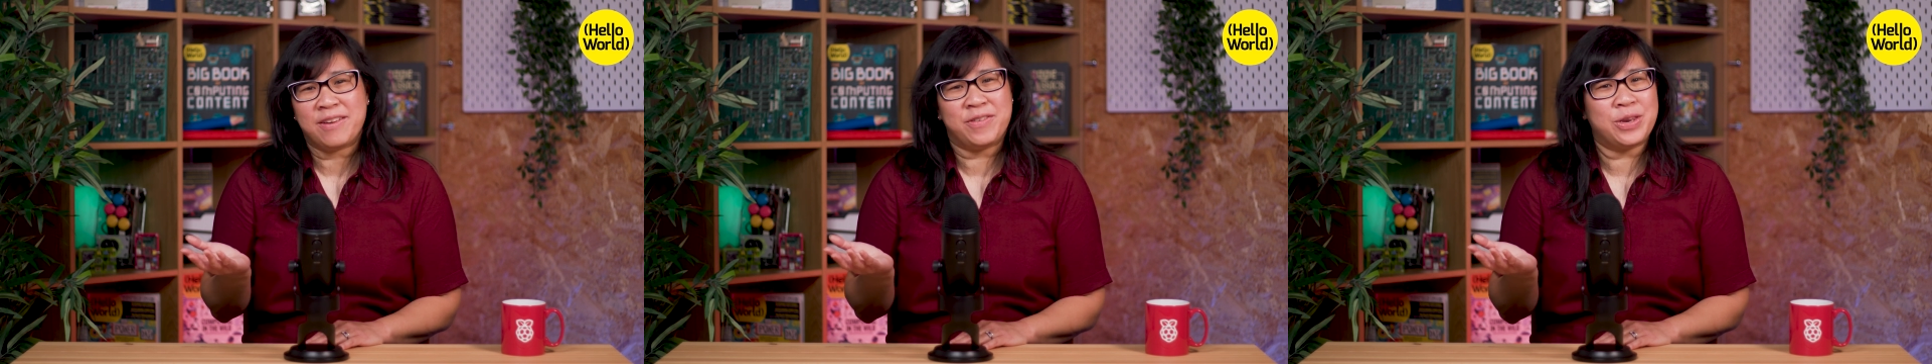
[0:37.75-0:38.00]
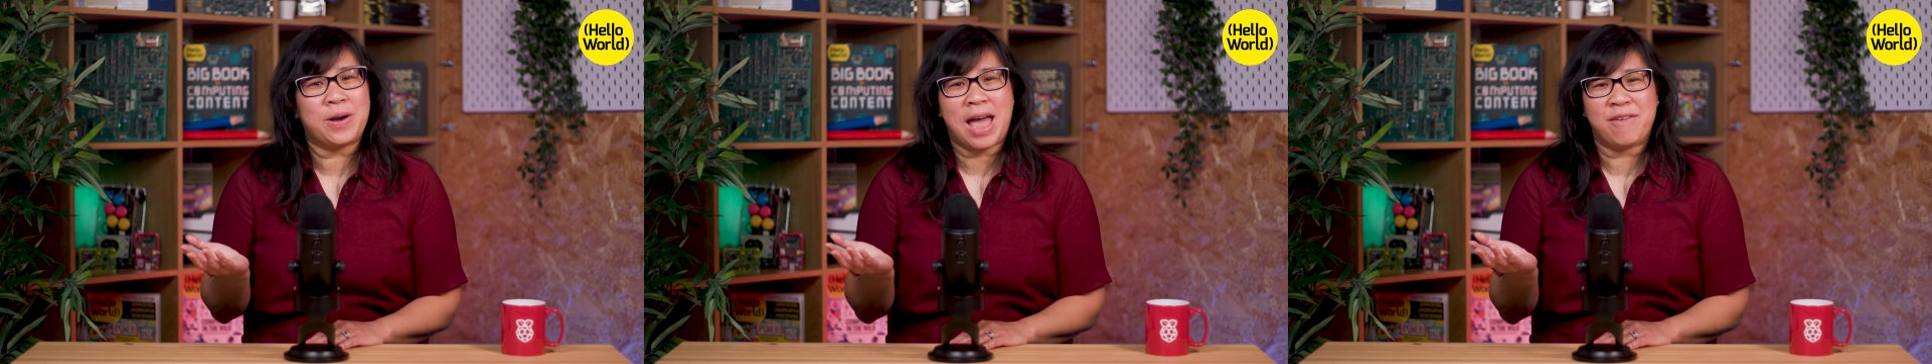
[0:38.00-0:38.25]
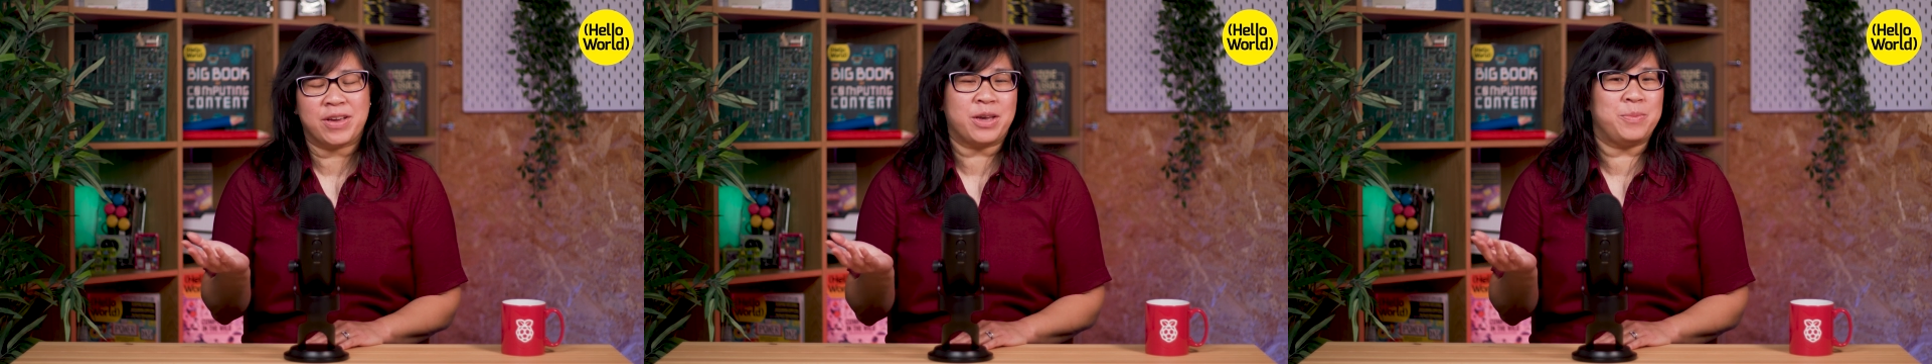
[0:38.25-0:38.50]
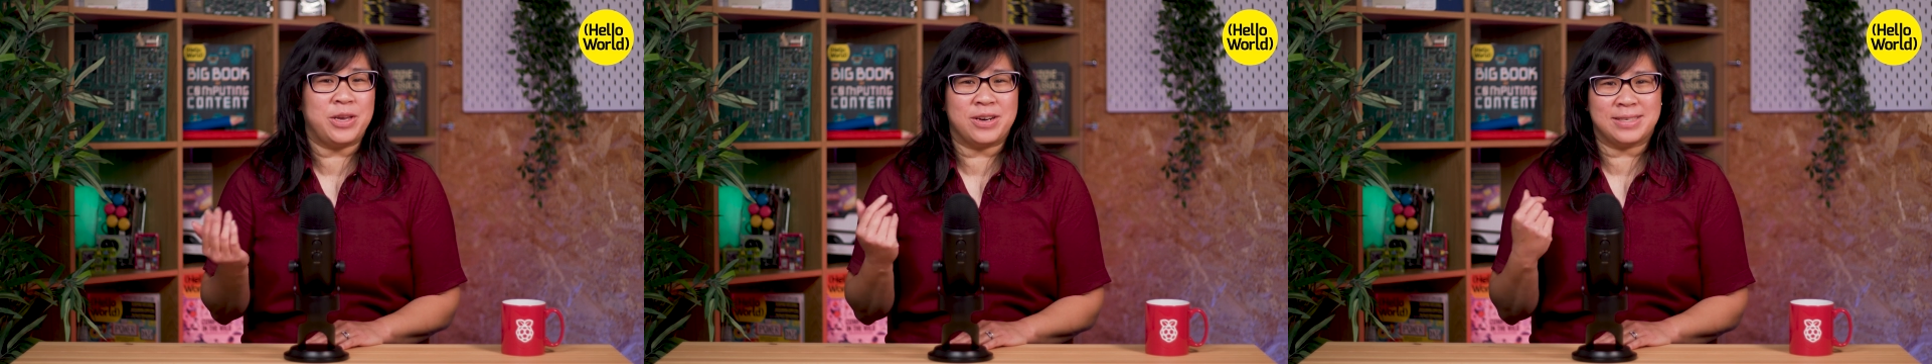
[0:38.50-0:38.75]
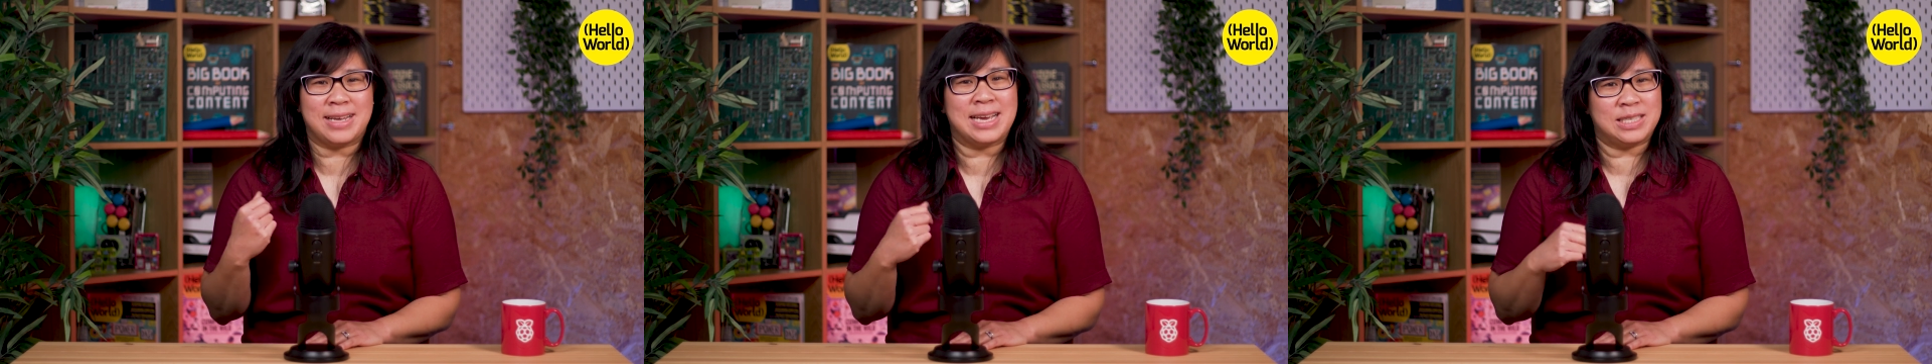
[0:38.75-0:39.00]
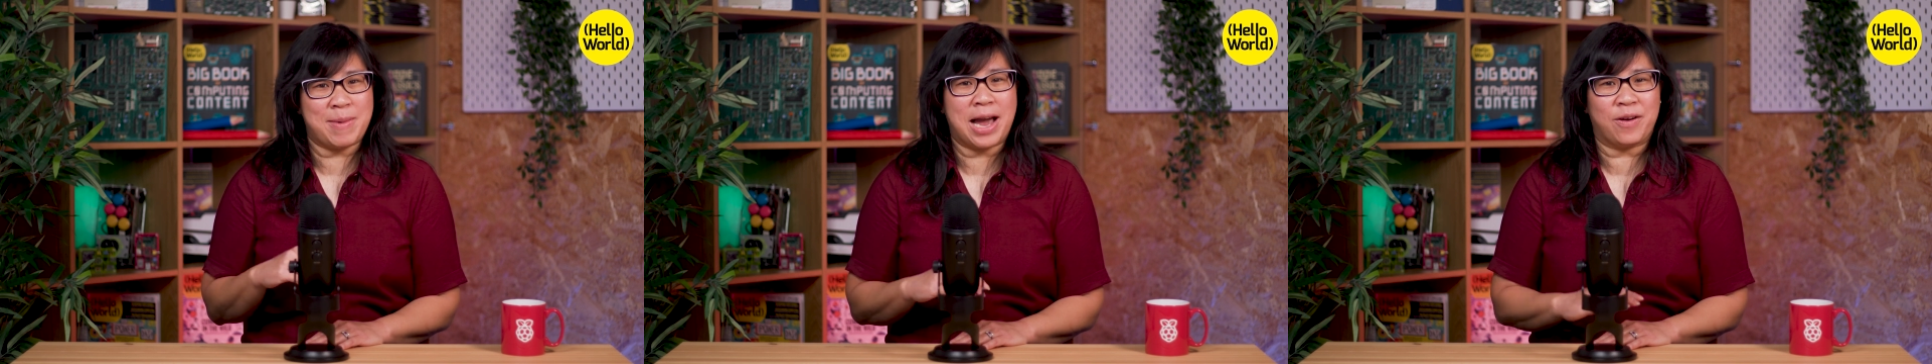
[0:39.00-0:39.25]
if you don't have a computer
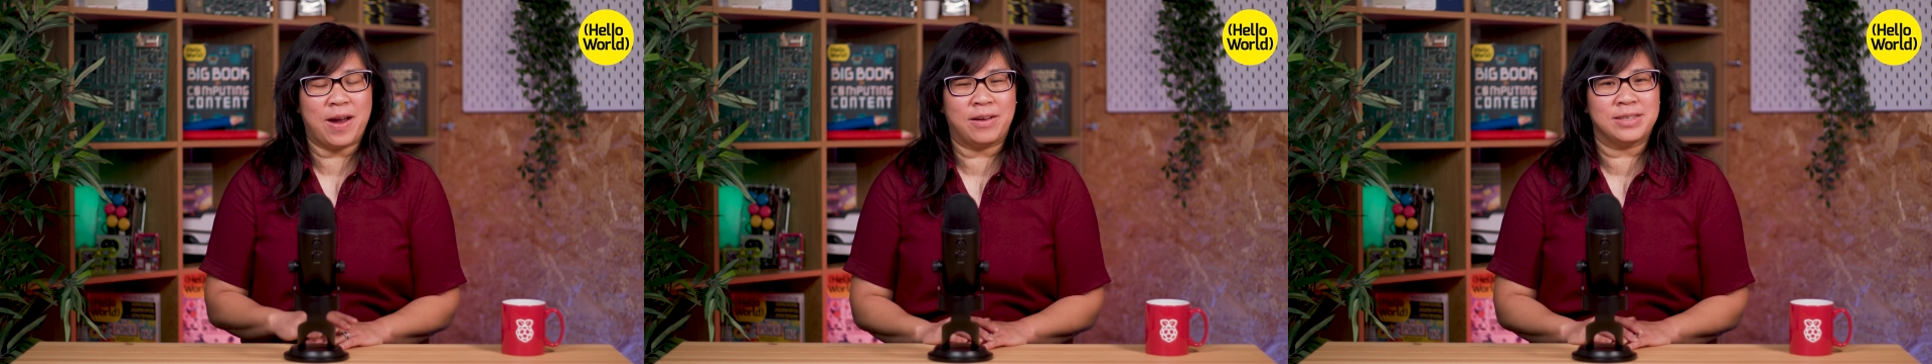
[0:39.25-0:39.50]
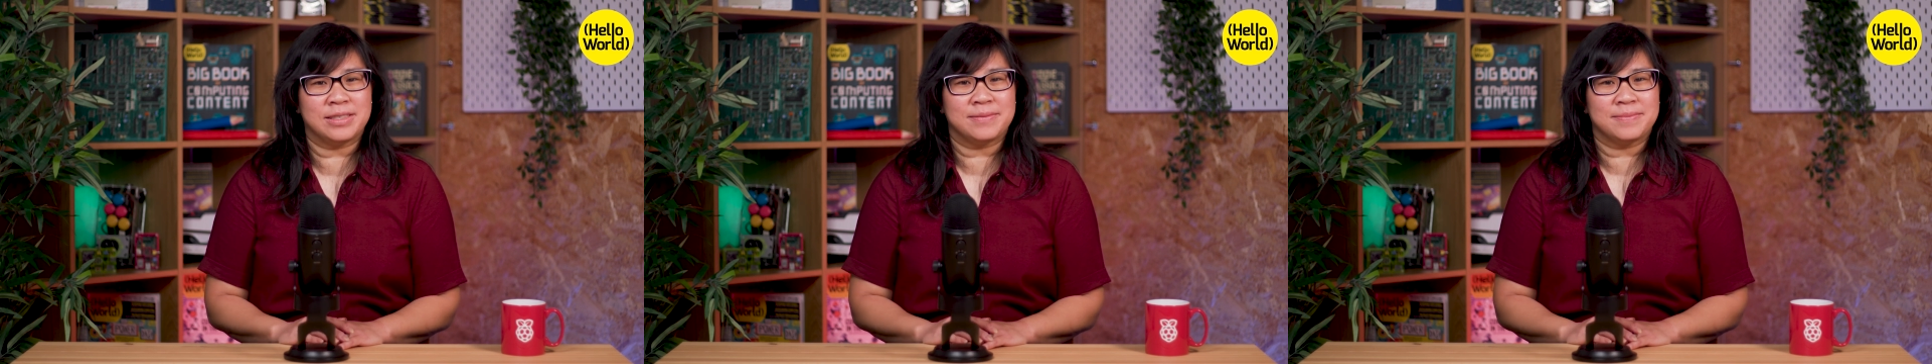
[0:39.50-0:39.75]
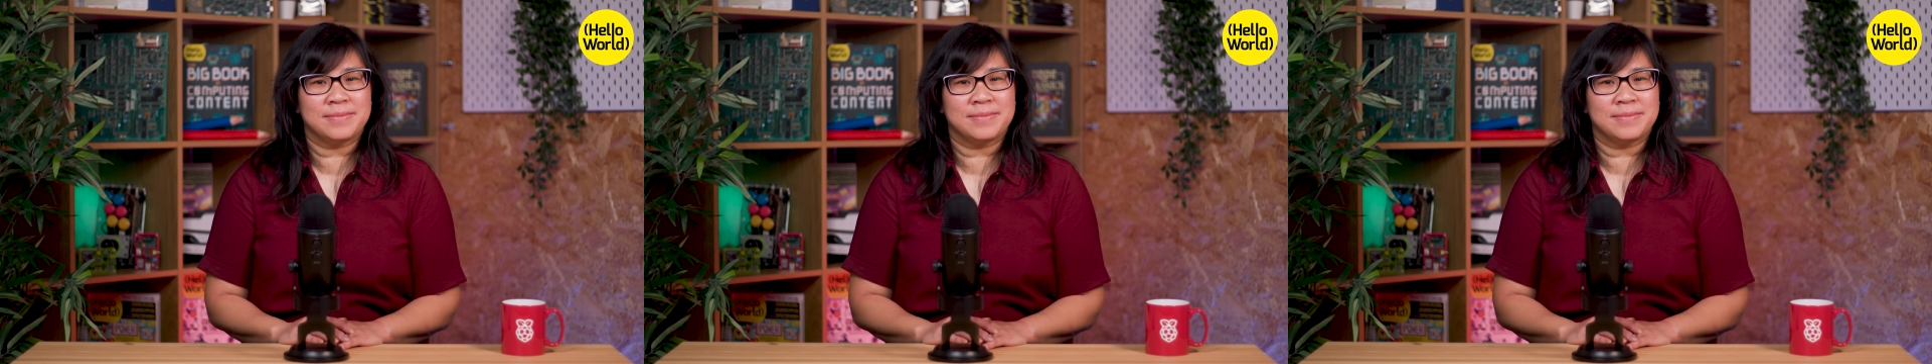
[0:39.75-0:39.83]
science background.